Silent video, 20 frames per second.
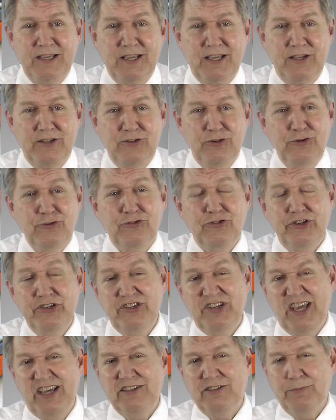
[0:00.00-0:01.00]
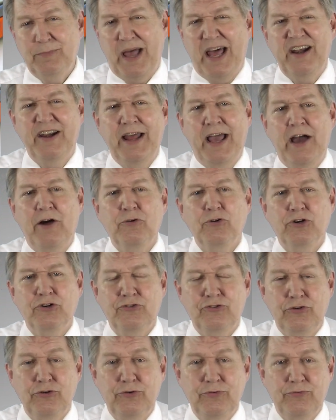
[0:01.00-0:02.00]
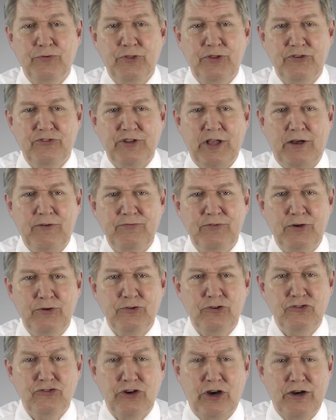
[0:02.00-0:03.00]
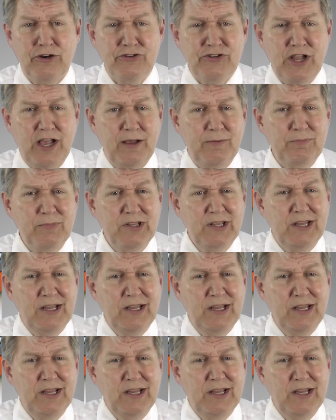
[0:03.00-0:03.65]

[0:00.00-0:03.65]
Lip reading: It usually takes about an hour or two for the cell phone to charge up,